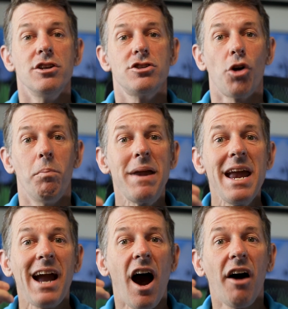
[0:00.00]
So
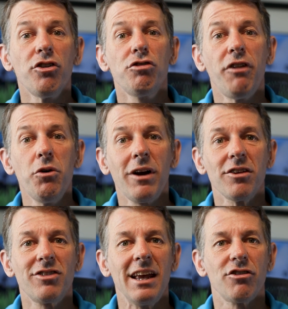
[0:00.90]
being others
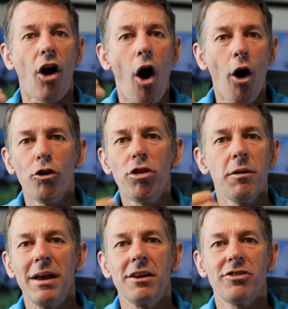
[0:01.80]
focused is harder
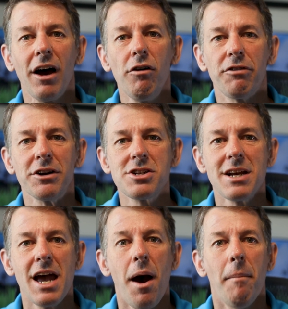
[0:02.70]
than being selfish,
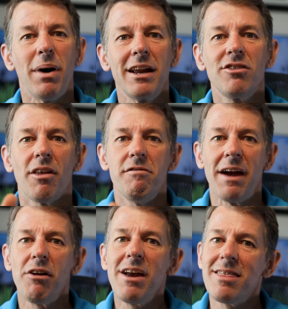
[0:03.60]
but is the
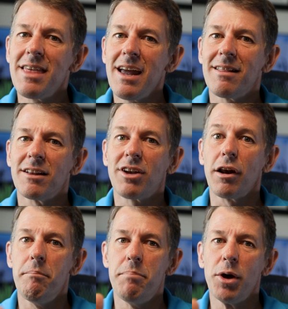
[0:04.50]
very thing that's going
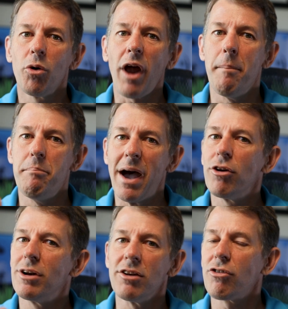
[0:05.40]
to build a
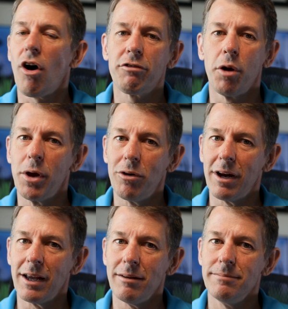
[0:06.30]
better disc golf
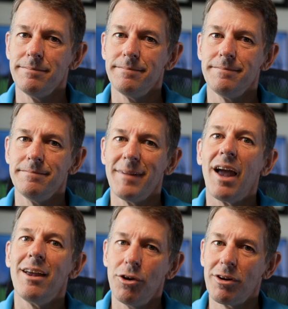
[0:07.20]
community.
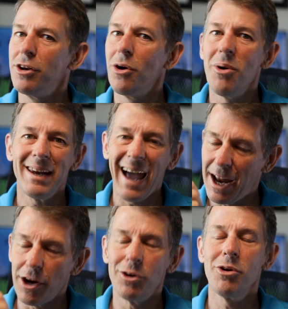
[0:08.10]
You can do it. I
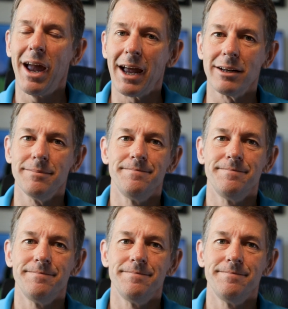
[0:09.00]
know you can.